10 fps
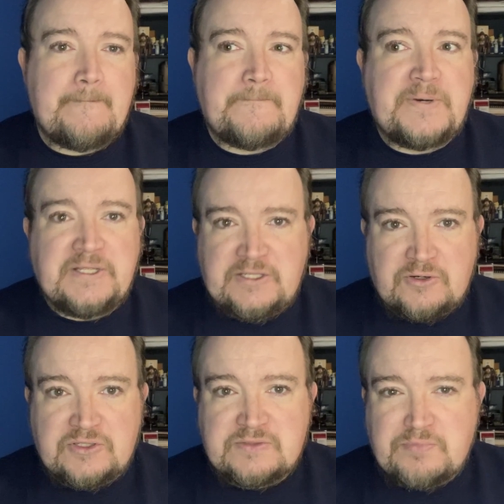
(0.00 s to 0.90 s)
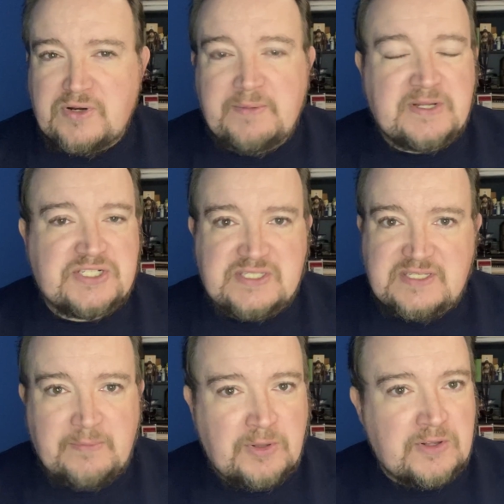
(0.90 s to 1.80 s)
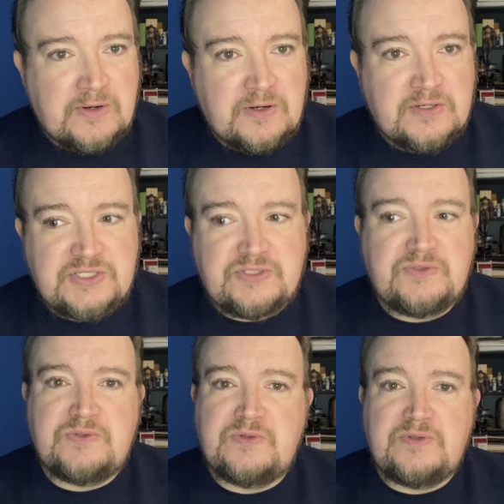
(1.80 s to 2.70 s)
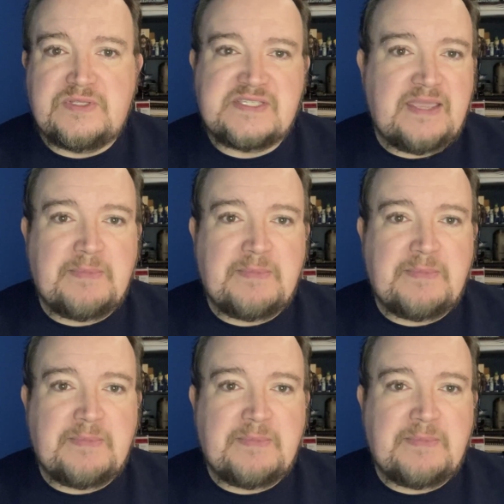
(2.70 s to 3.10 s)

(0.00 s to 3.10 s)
but they're pretty much similar to the same